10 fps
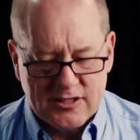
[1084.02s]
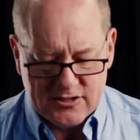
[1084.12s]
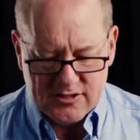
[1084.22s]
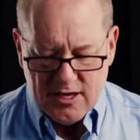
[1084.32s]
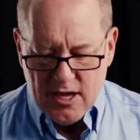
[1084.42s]

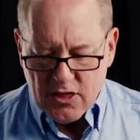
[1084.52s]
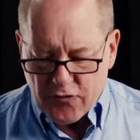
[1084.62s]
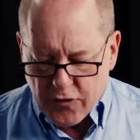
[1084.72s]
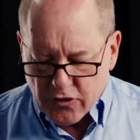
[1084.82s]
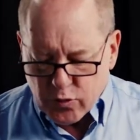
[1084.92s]
this. The
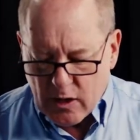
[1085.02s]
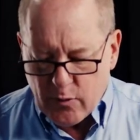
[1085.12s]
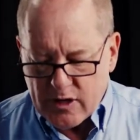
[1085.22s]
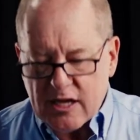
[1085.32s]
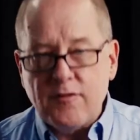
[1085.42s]
first one I
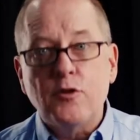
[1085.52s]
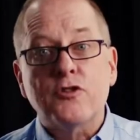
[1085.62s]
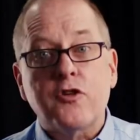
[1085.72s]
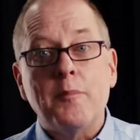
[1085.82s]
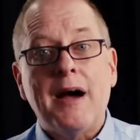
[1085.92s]
want to give you is
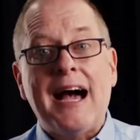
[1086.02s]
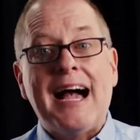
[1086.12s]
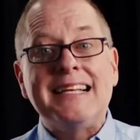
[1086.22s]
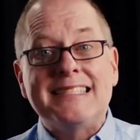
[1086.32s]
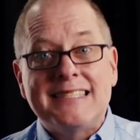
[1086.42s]
from
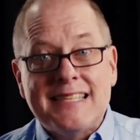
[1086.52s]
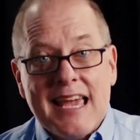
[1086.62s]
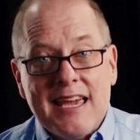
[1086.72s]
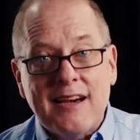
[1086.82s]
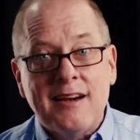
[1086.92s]

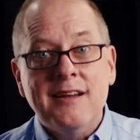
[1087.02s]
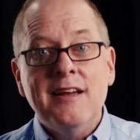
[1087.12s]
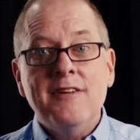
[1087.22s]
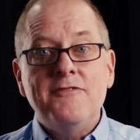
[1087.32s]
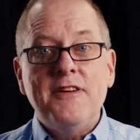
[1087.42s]
Isaiah
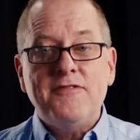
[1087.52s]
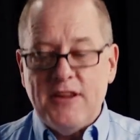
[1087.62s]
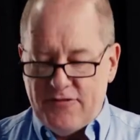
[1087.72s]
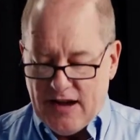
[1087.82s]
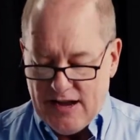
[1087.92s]

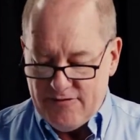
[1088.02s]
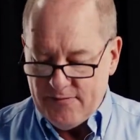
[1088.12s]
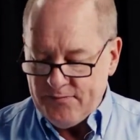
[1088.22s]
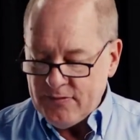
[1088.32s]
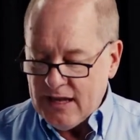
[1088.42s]
55.
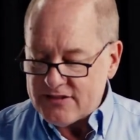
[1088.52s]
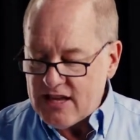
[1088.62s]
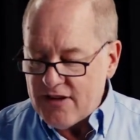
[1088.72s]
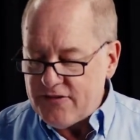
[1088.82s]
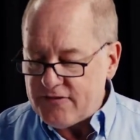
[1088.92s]

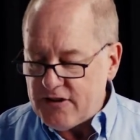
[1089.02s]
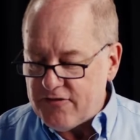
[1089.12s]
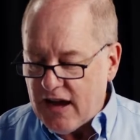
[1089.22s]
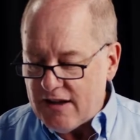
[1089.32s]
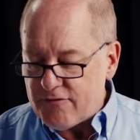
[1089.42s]
Isaiah
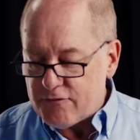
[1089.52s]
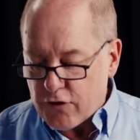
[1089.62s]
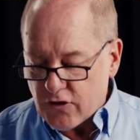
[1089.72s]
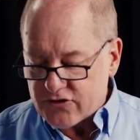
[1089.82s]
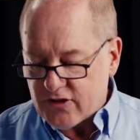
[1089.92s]
55,
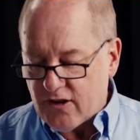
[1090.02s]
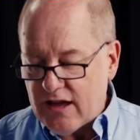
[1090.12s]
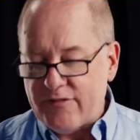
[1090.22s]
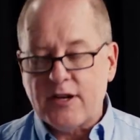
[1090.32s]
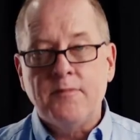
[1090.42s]
verse
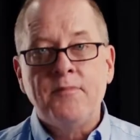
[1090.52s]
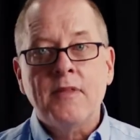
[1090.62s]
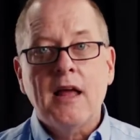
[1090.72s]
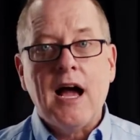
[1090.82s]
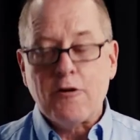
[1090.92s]
11,
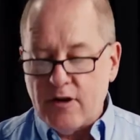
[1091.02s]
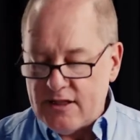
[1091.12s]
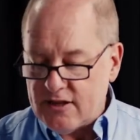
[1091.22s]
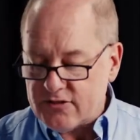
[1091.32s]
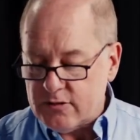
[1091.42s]
I read
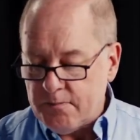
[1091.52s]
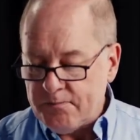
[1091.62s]
this